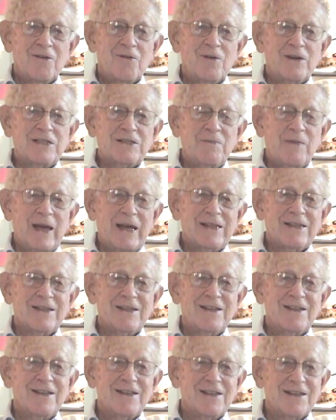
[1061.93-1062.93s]
which meant
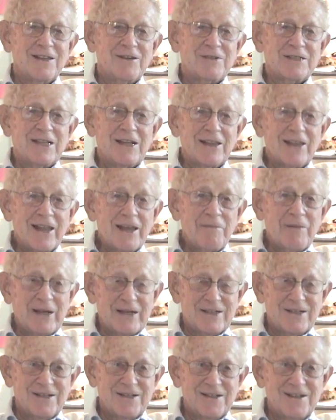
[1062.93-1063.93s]
there was a
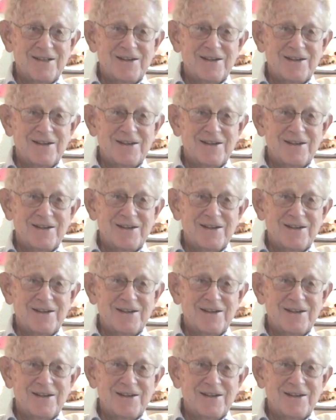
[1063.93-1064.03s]
limit.